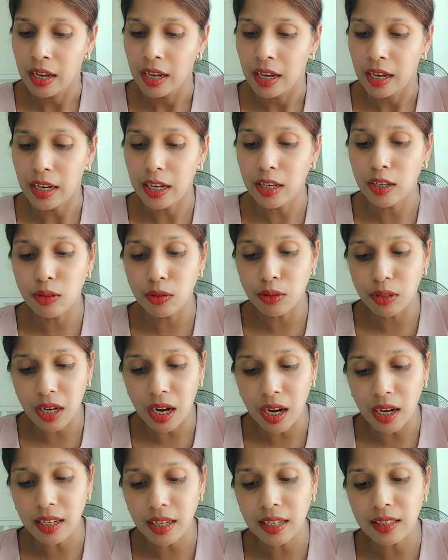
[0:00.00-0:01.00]
In
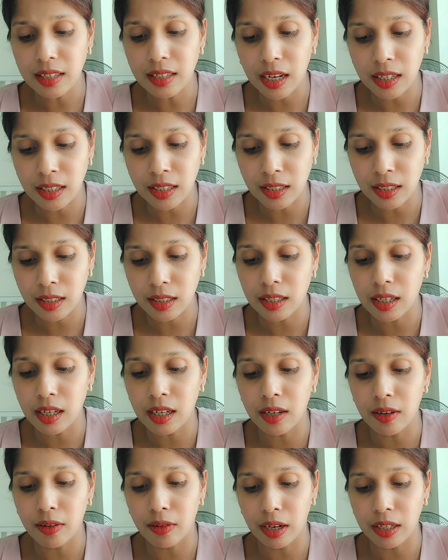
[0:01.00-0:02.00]
Nutaki
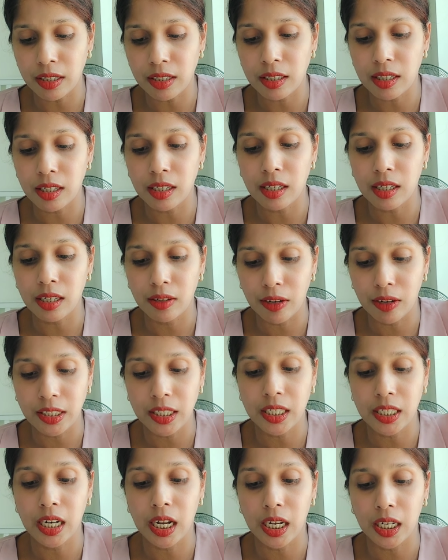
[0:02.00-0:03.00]
Sheshta
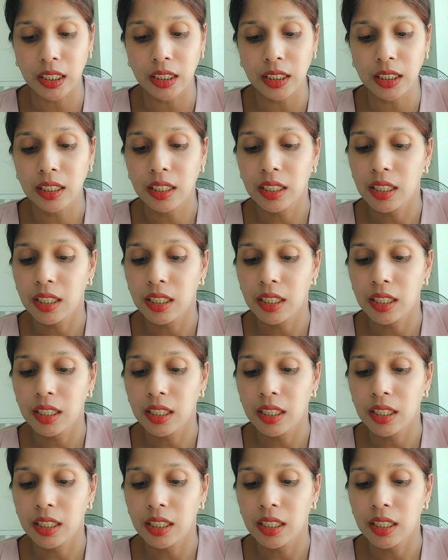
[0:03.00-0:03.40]
Ratnan